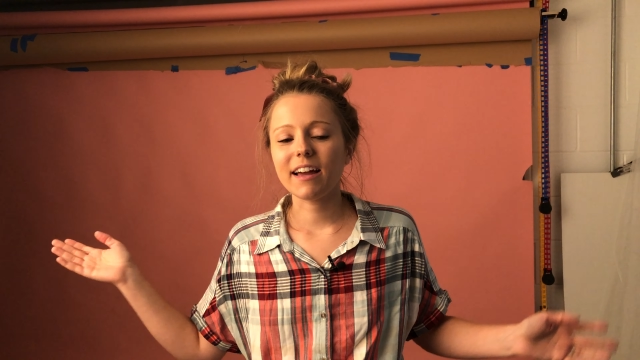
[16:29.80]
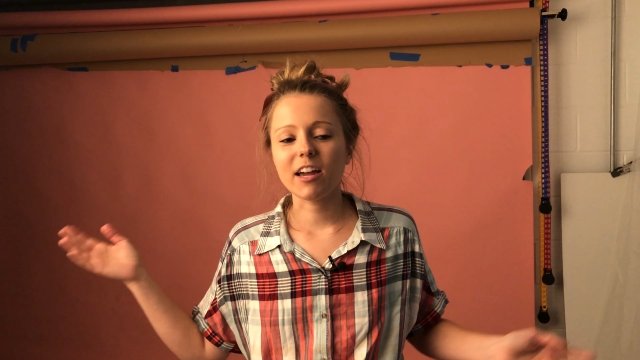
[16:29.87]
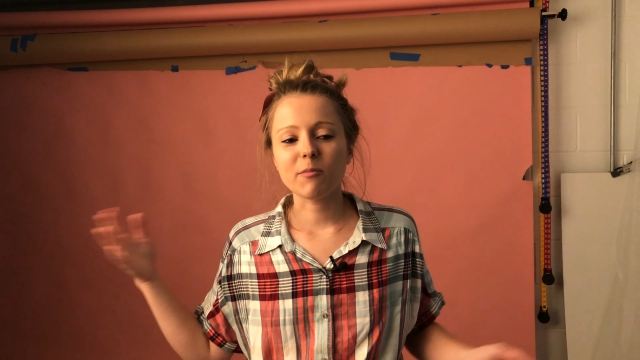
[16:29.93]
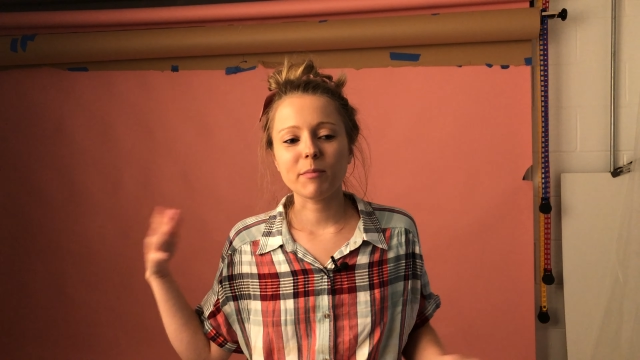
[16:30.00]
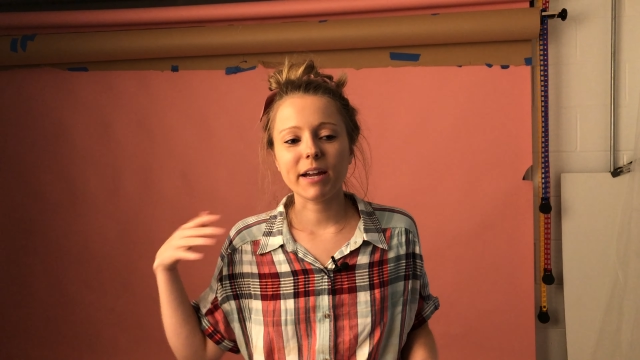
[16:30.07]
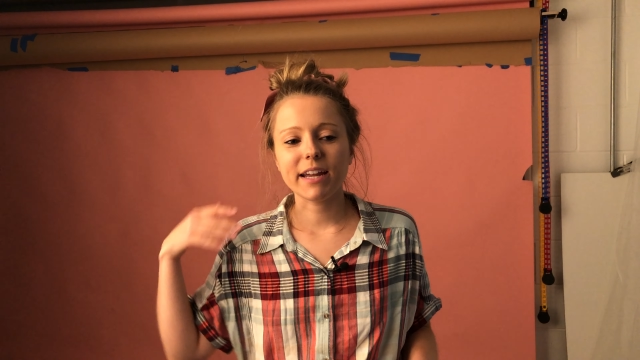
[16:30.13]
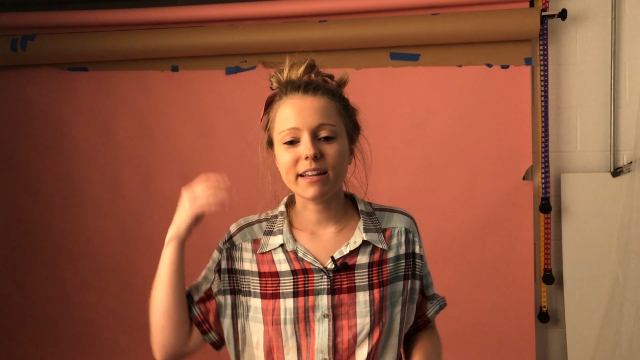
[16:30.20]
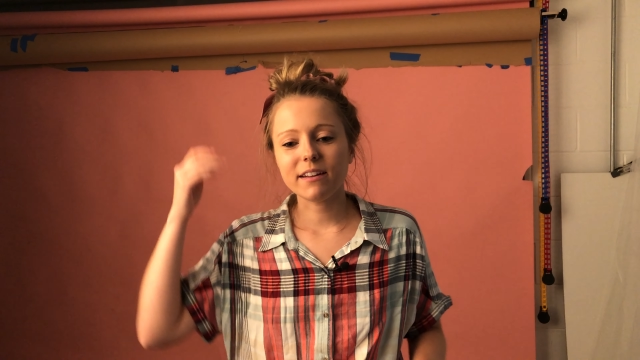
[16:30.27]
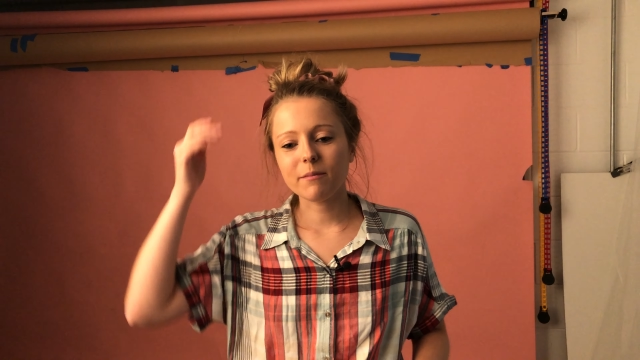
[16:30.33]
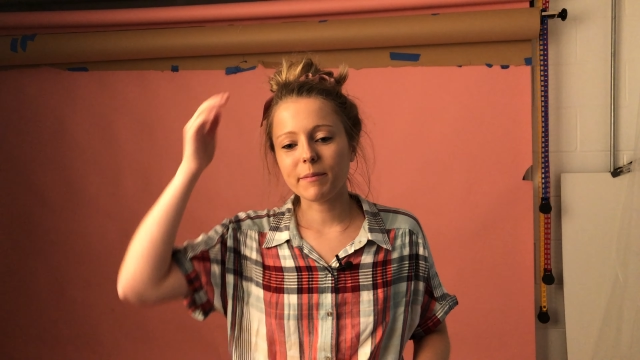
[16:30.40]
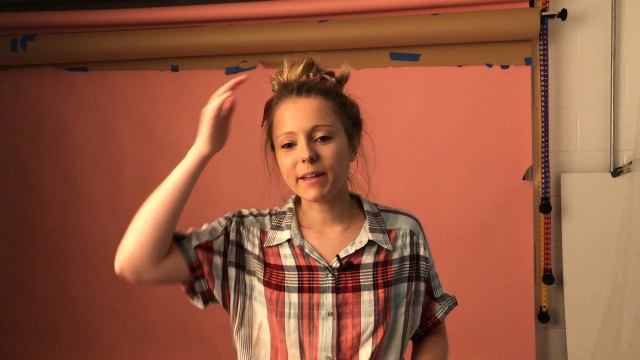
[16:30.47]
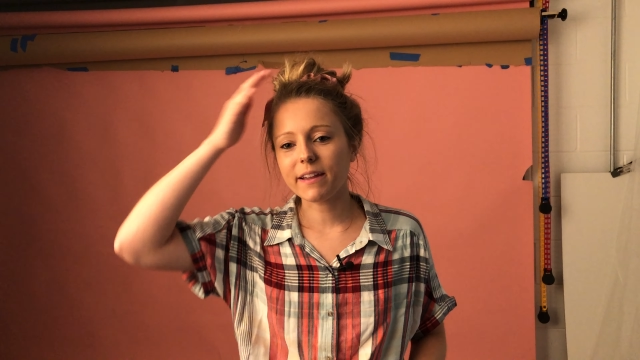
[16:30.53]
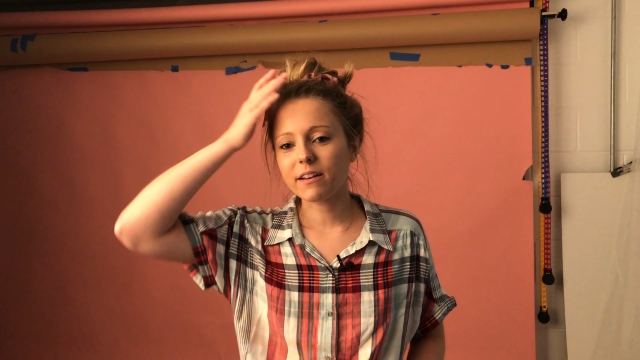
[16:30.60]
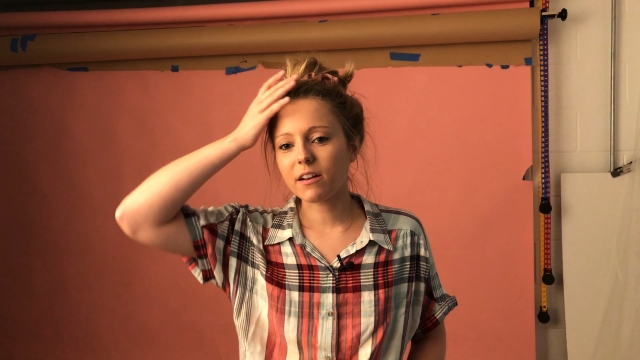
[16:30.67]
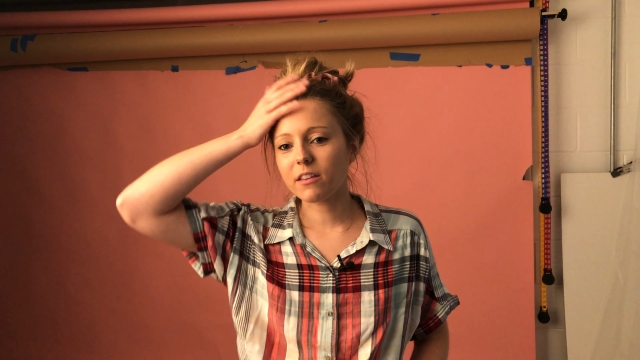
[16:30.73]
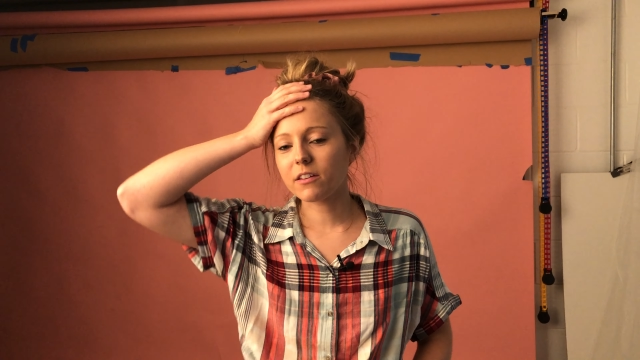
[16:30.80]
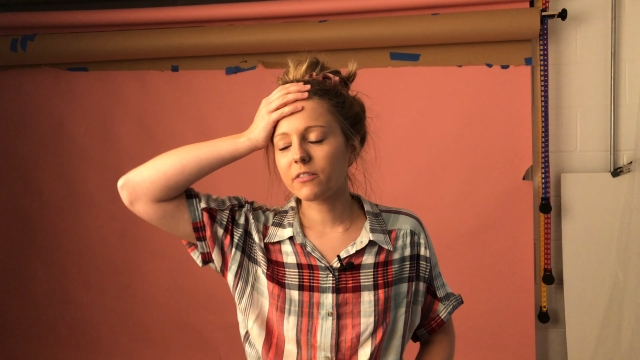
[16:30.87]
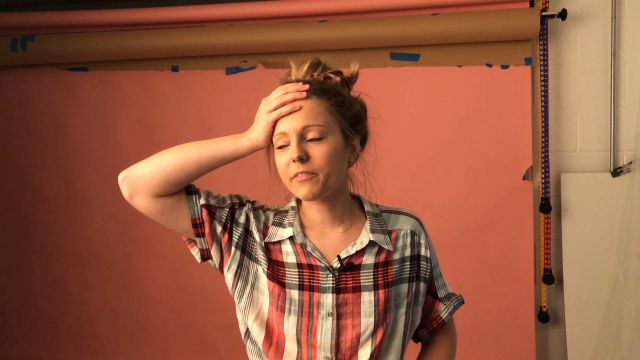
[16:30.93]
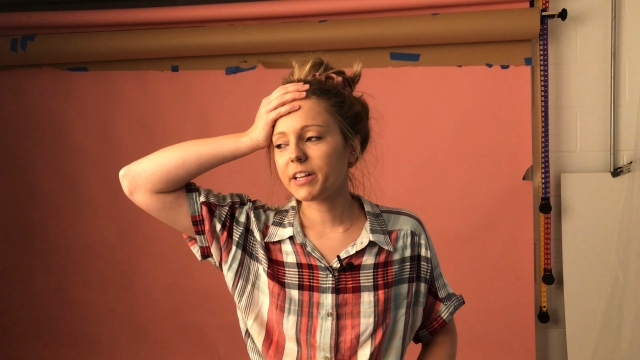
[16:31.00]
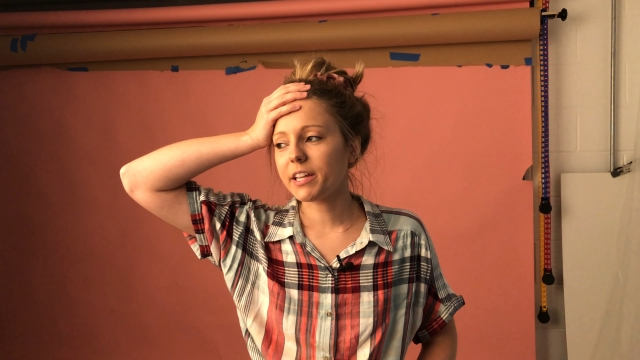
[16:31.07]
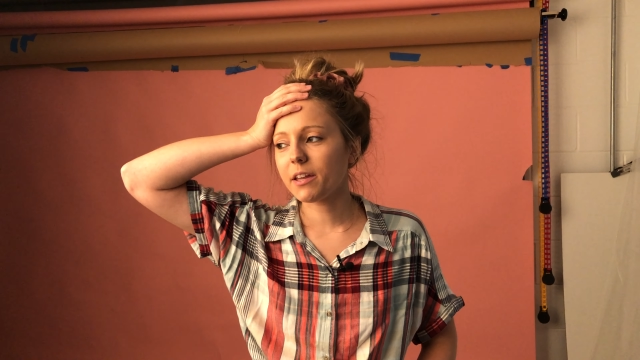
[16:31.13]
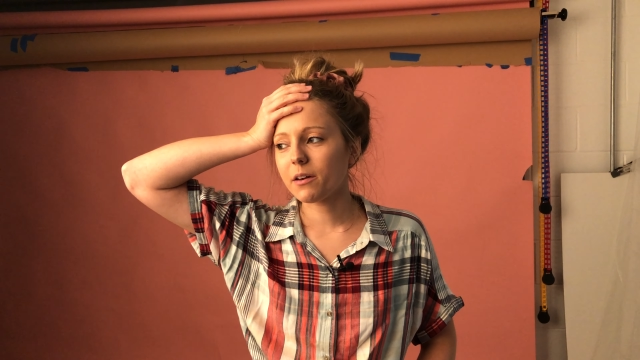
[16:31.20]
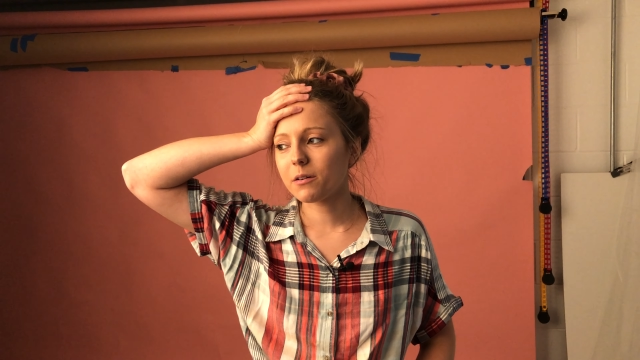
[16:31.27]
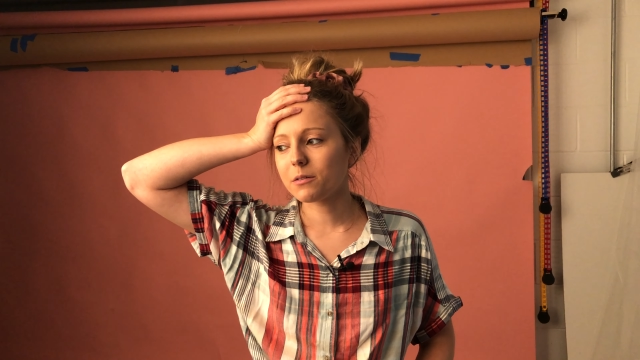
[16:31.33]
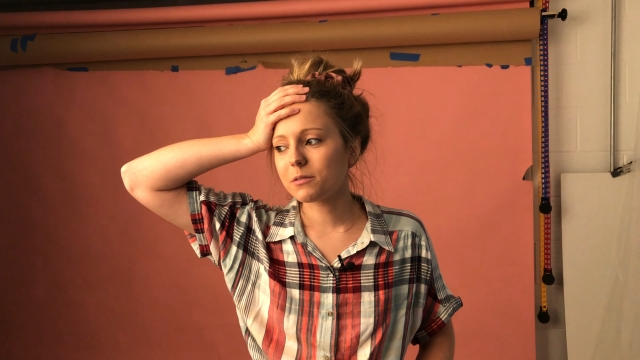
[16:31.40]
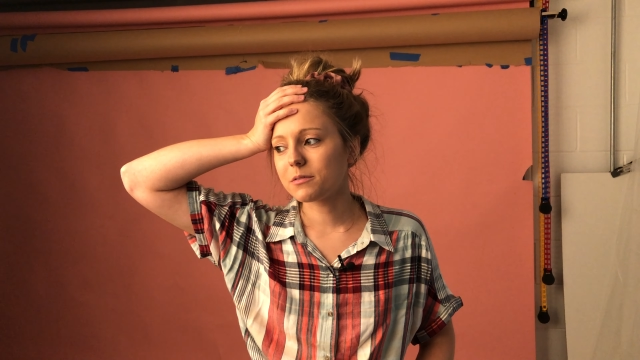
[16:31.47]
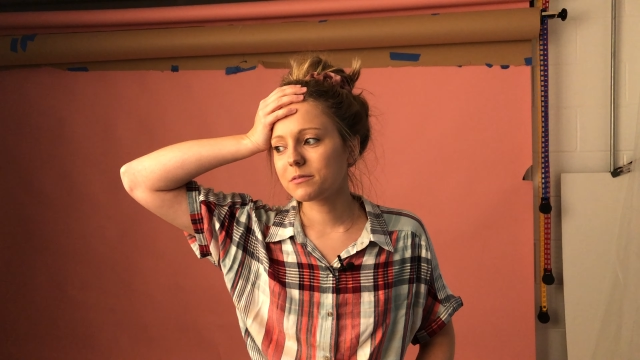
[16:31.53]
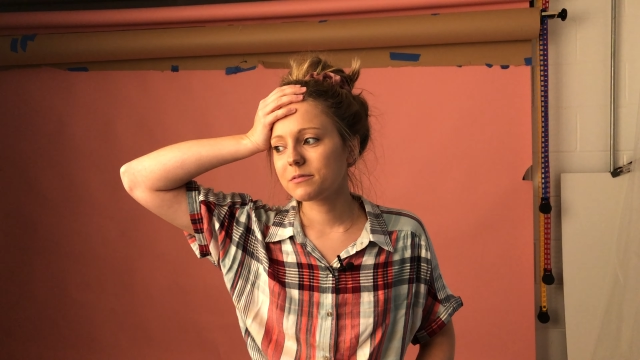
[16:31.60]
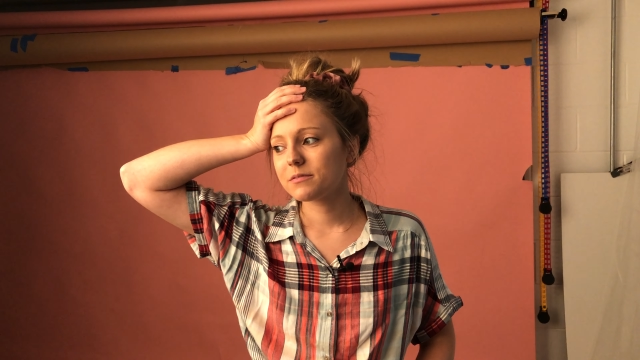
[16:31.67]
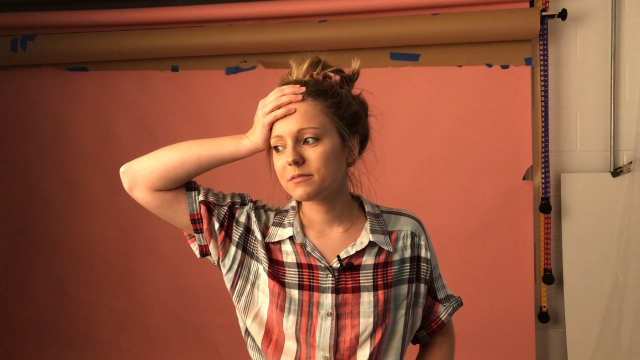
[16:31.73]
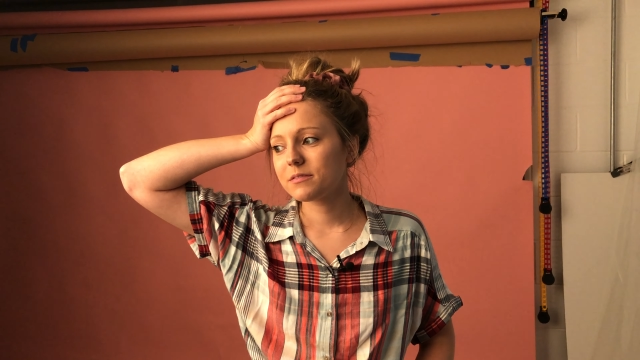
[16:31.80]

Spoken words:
might make another video